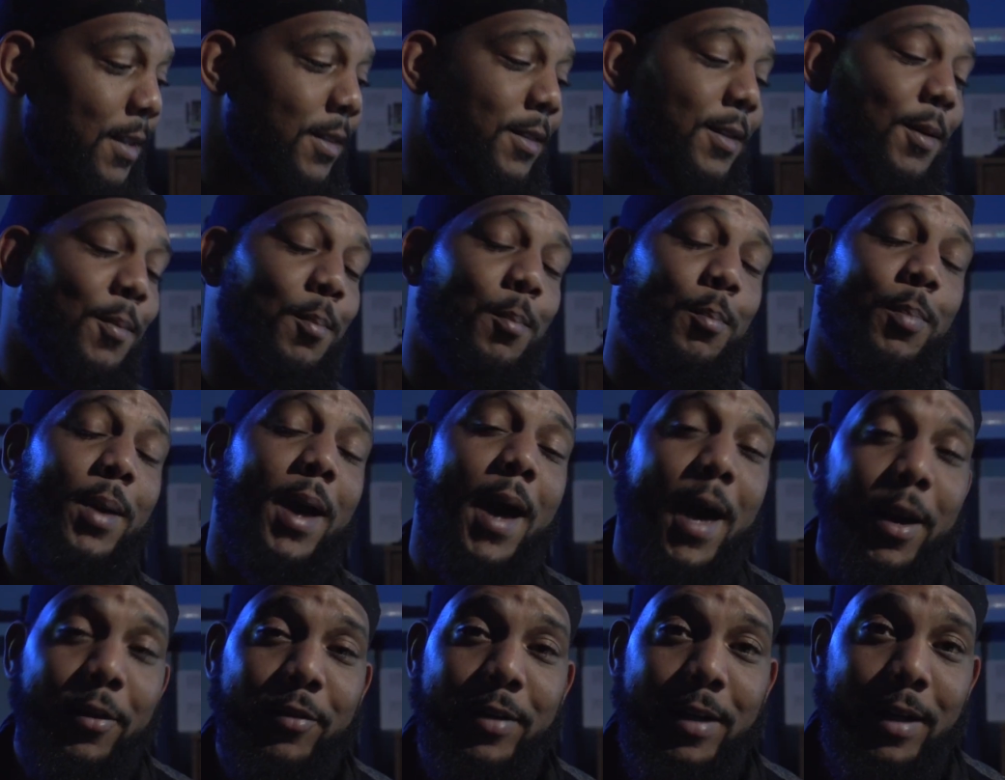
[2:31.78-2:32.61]
The
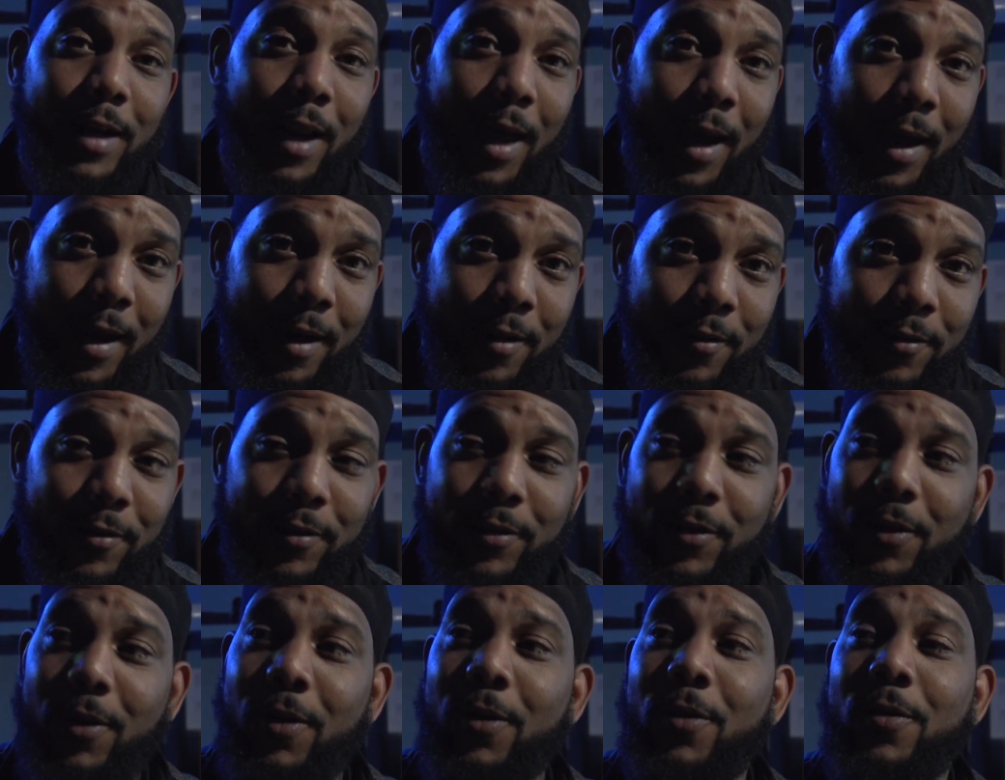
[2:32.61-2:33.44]
battery
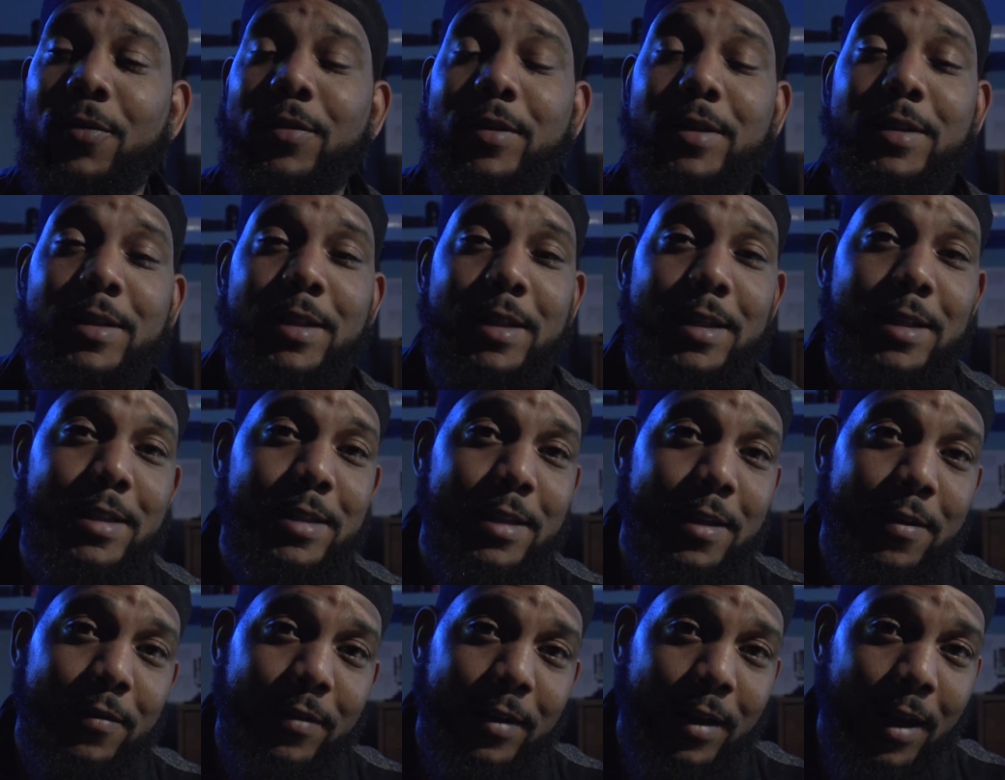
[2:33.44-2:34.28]
life on the
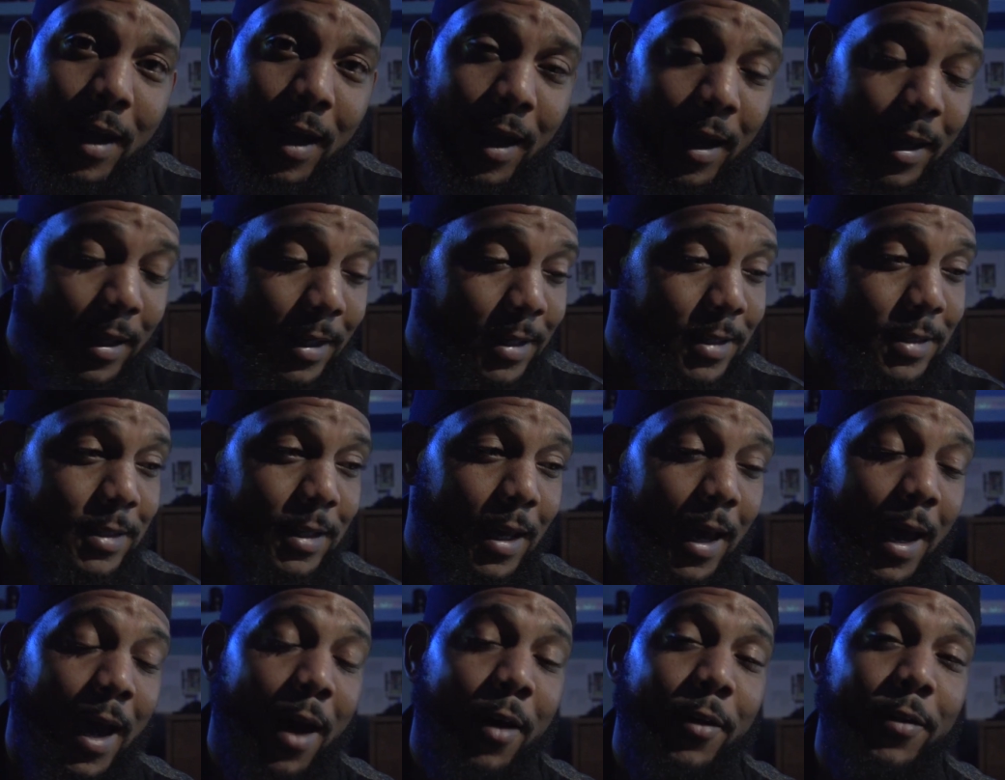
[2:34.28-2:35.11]
T7i is
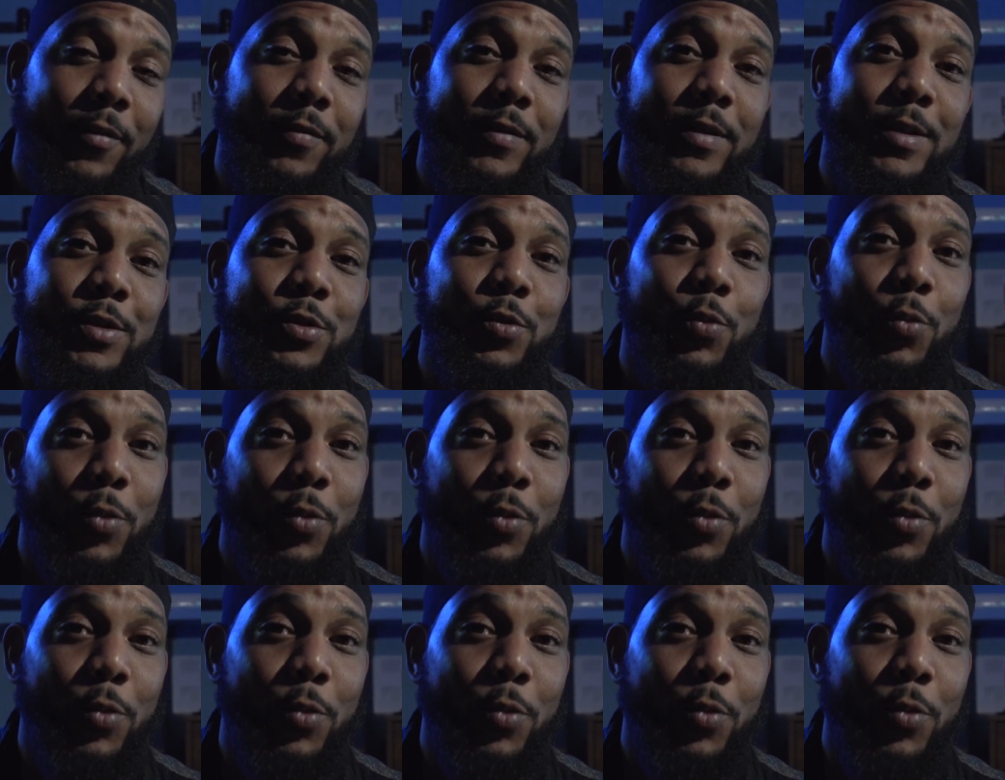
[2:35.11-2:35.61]
out of this